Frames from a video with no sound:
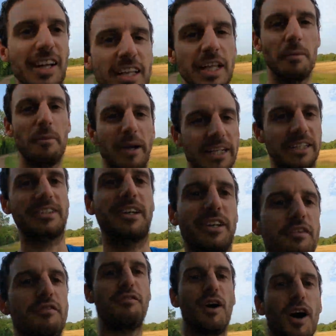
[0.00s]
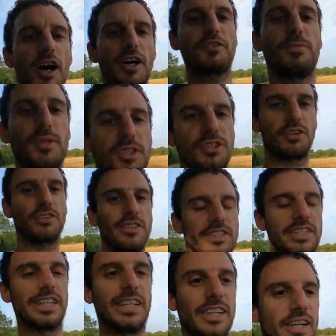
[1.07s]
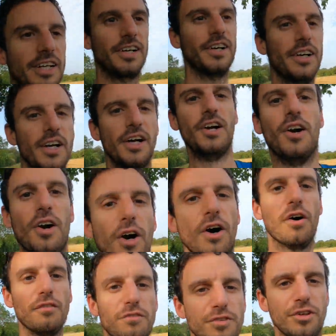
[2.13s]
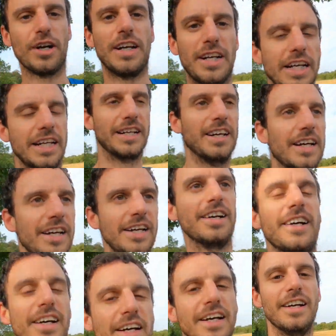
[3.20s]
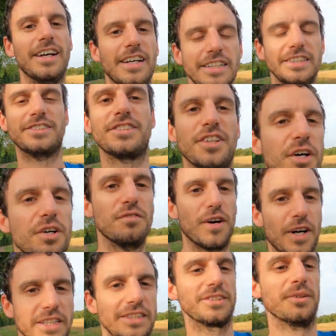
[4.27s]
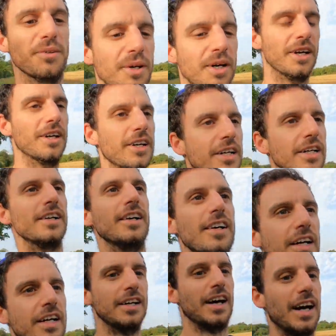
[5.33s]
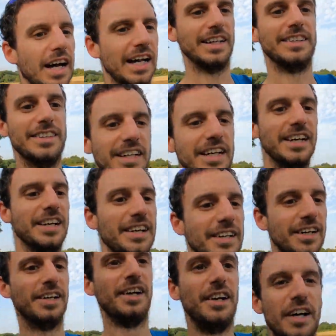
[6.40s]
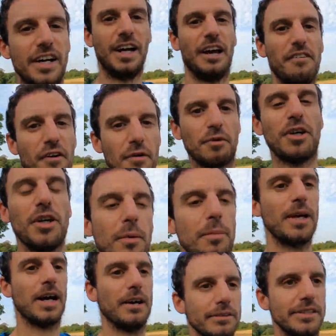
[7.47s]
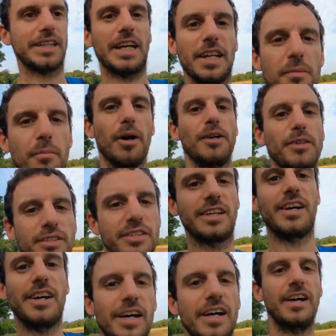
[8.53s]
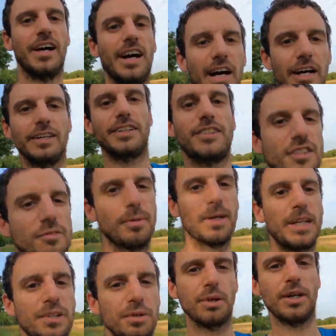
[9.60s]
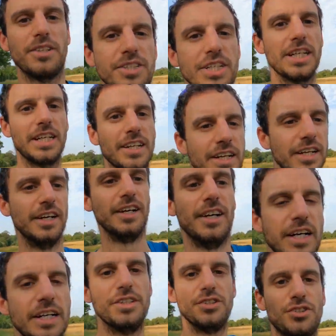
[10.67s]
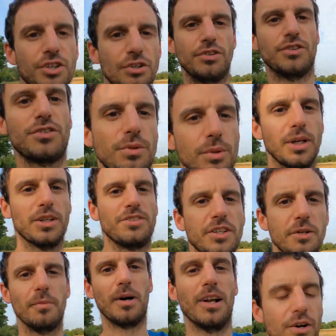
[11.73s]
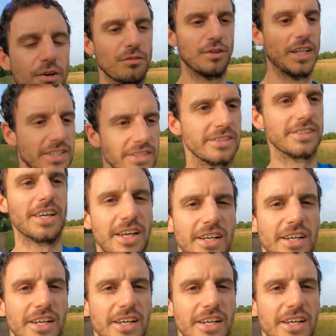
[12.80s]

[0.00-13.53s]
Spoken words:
that makes up the vast majority of training is so vital. And if I'm going to be able to get the most out of this speed quality, endurance quality on my long runs,